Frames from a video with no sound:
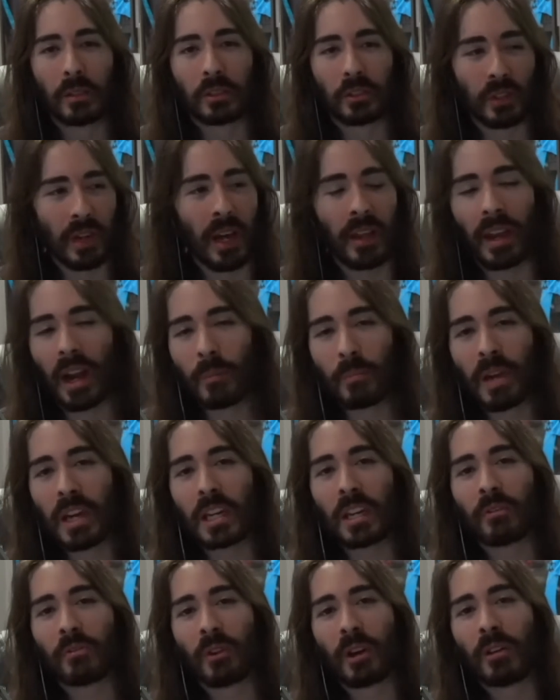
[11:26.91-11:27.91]
So now that I'm
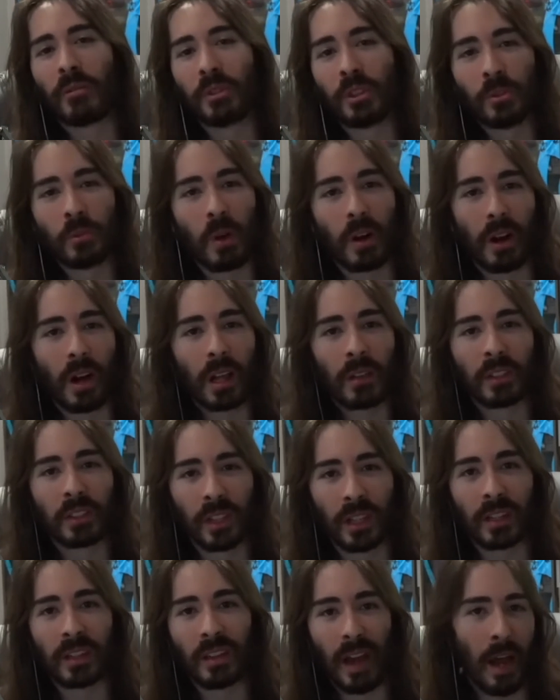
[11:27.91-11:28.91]
making fun of you, what, all of a
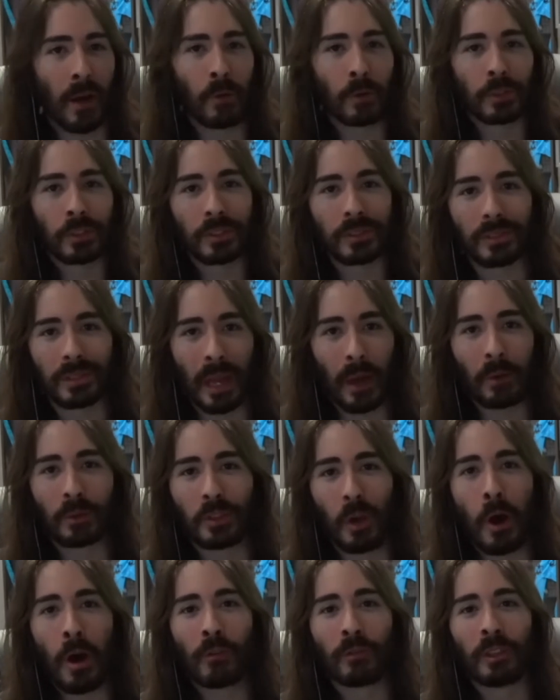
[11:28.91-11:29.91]
sudden now it's
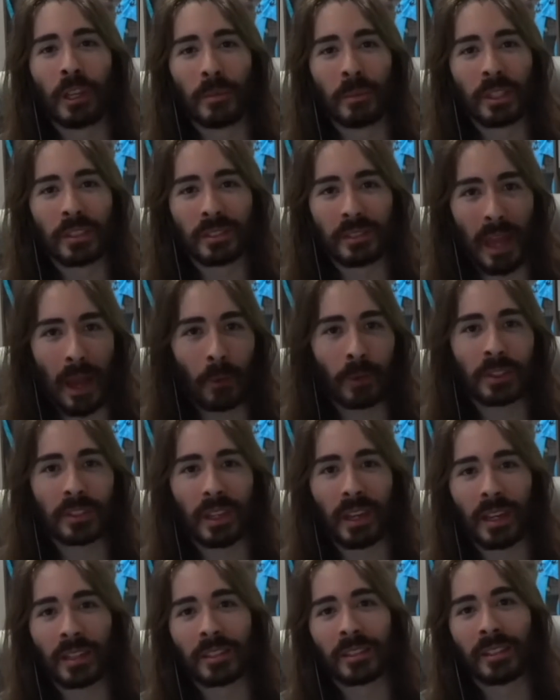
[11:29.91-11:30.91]
off limits? Now it's
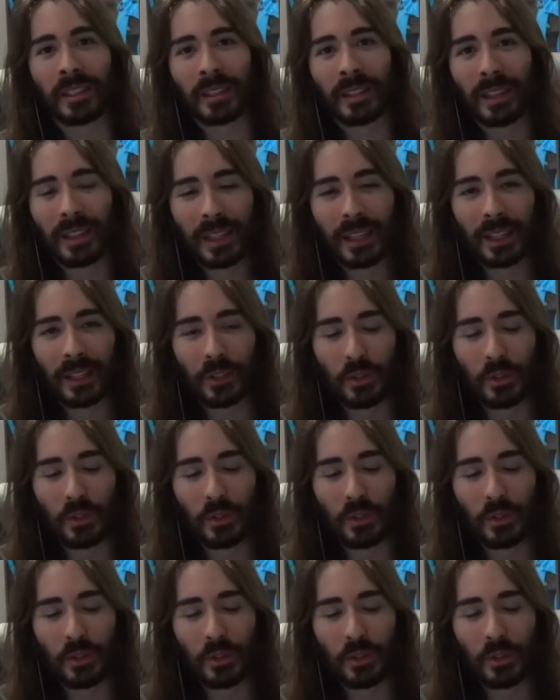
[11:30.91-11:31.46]
canceling?